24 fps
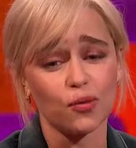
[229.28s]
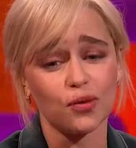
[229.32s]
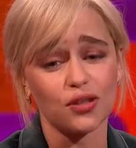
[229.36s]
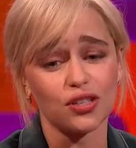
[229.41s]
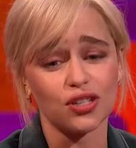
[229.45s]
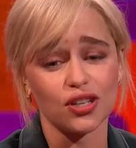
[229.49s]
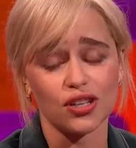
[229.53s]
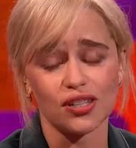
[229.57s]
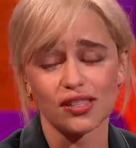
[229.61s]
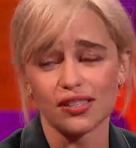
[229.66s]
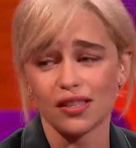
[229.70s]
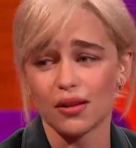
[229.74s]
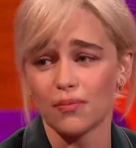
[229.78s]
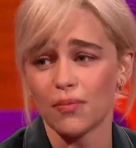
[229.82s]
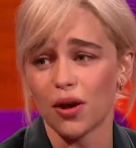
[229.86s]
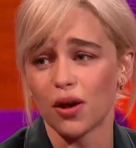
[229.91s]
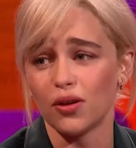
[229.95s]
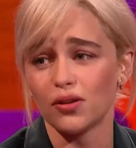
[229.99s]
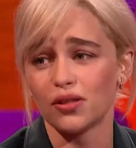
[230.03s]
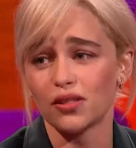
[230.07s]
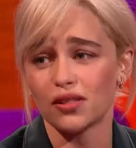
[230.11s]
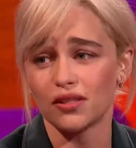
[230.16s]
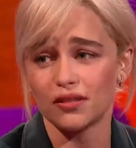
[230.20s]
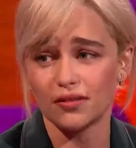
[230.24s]
with just the
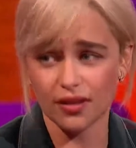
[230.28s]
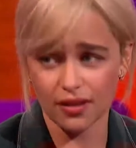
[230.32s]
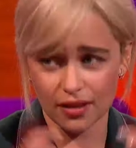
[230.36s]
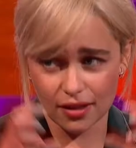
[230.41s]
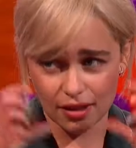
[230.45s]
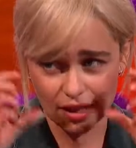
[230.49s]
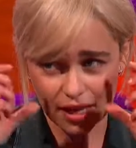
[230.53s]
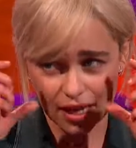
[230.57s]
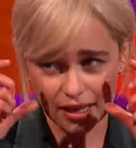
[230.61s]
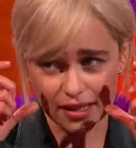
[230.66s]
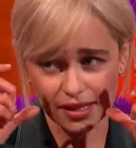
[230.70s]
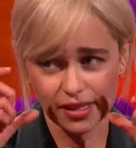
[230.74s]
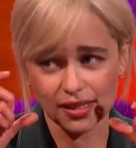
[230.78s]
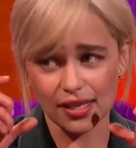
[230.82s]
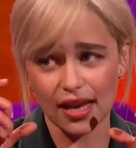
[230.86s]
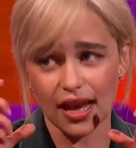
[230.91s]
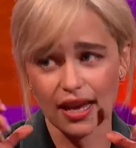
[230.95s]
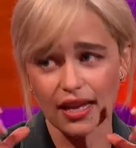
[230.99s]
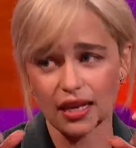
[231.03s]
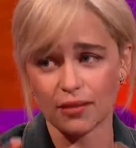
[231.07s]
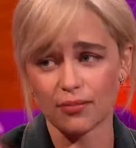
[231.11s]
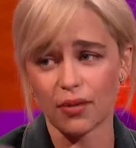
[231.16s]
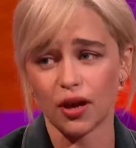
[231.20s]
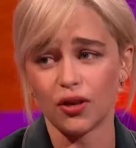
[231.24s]
most insane
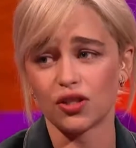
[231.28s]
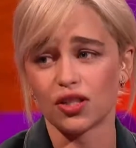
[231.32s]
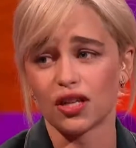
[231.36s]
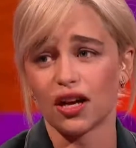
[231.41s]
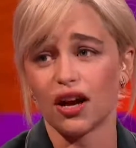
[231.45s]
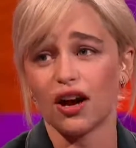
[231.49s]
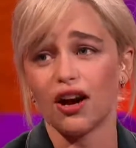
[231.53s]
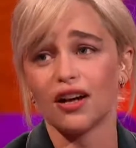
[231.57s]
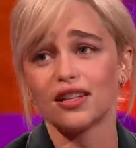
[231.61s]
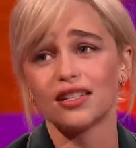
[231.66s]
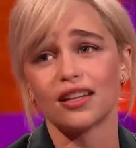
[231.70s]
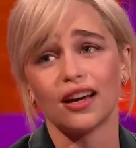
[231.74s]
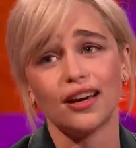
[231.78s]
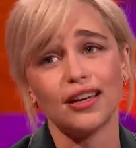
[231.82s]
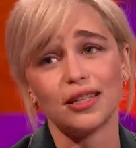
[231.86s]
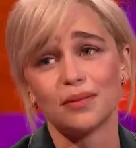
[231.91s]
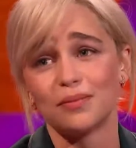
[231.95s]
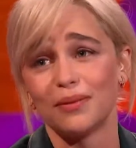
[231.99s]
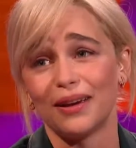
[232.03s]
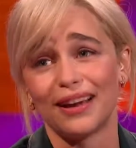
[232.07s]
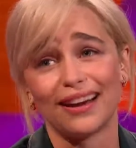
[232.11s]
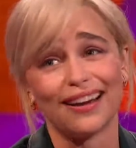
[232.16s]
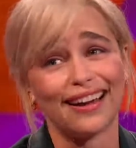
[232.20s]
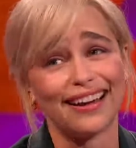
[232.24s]
emoji heart eyes,
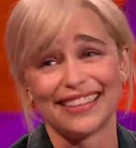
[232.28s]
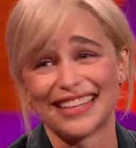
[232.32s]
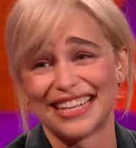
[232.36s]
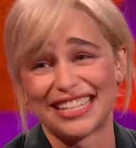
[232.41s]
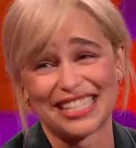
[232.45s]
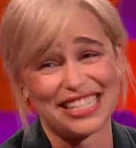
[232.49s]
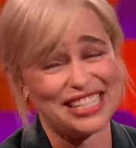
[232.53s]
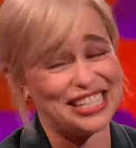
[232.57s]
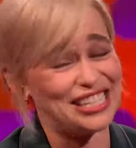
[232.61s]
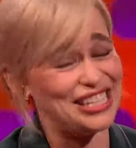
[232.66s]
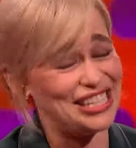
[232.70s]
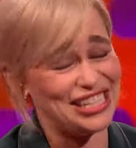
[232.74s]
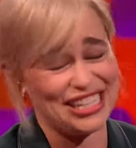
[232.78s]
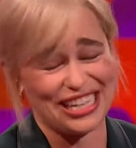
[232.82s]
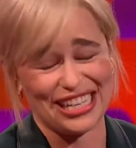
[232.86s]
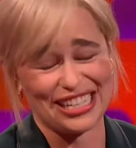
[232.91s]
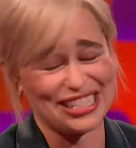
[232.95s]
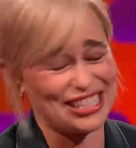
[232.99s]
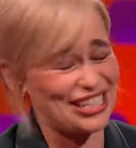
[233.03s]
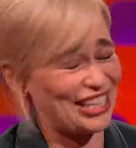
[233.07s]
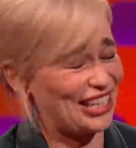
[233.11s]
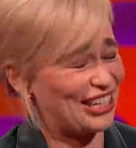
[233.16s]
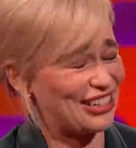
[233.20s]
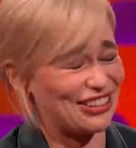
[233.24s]
being like, "This is just
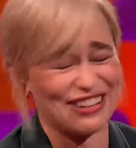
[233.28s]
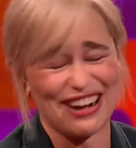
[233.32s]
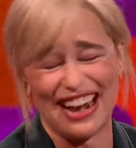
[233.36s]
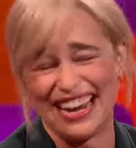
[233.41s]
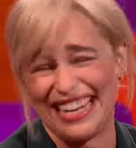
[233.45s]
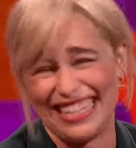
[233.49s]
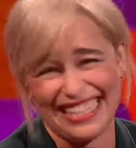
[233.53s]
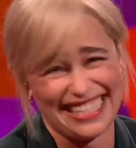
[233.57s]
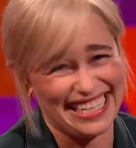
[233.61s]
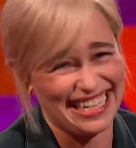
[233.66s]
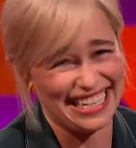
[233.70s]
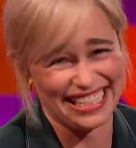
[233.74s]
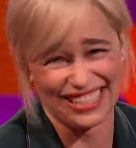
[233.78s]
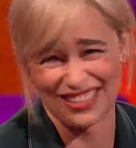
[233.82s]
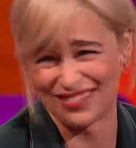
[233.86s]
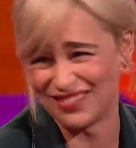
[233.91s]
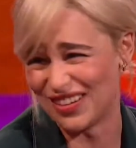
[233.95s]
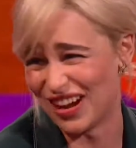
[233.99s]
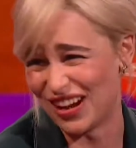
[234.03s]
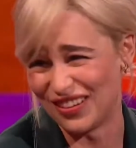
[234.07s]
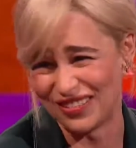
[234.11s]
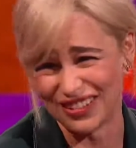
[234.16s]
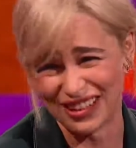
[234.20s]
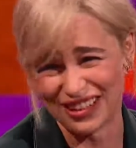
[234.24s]
the greatest
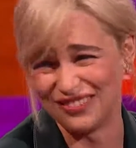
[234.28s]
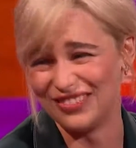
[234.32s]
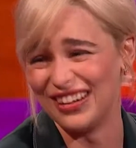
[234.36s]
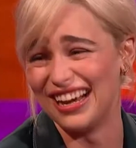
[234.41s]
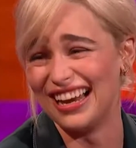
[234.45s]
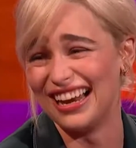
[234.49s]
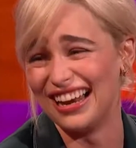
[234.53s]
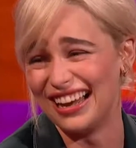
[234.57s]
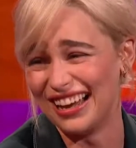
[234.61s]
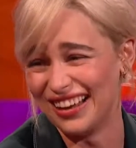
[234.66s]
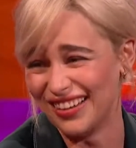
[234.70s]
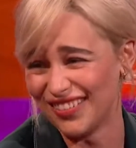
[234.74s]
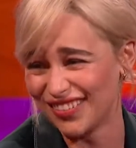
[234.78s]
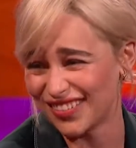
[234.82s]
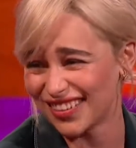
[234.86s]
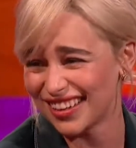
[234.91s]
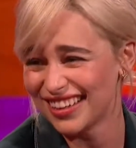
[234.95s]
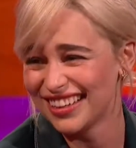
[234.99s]
moment of my life."